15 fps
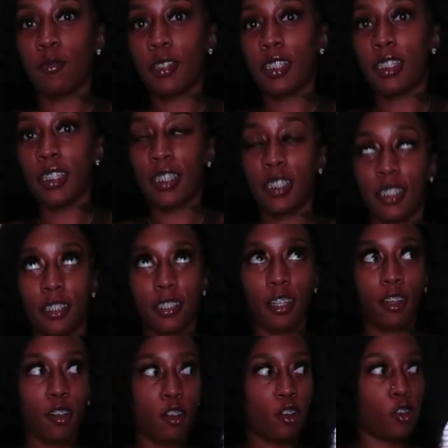which is
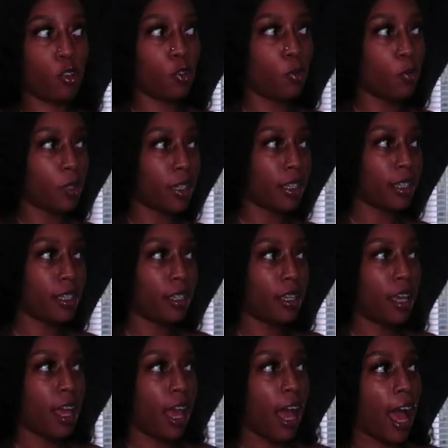a cool
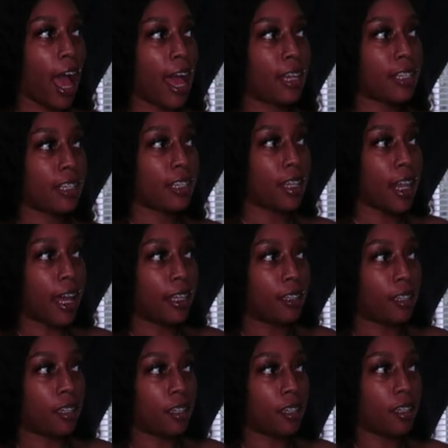one. I just
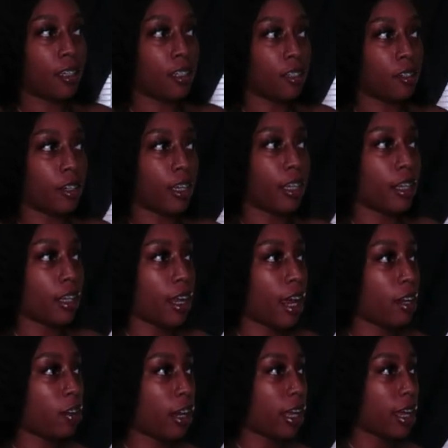like the color in
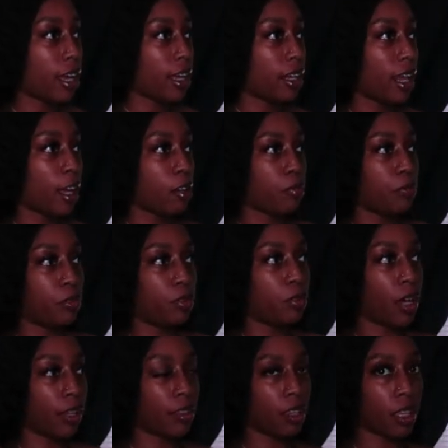it. I know they had like
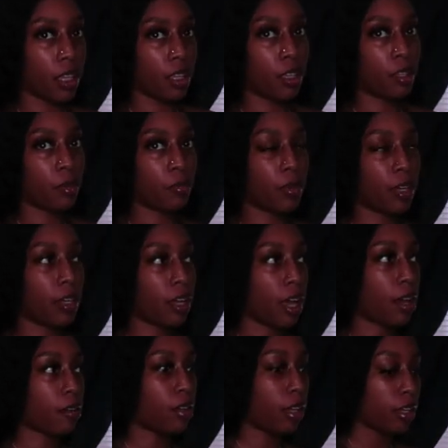blue, I think, but
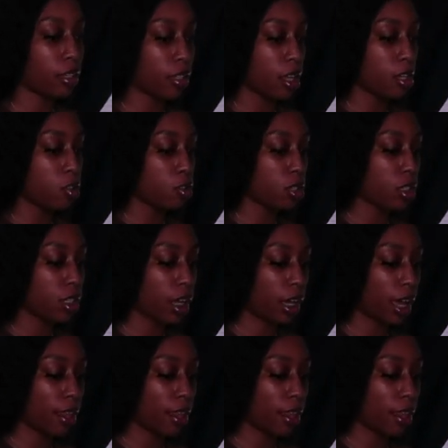I, as you can see,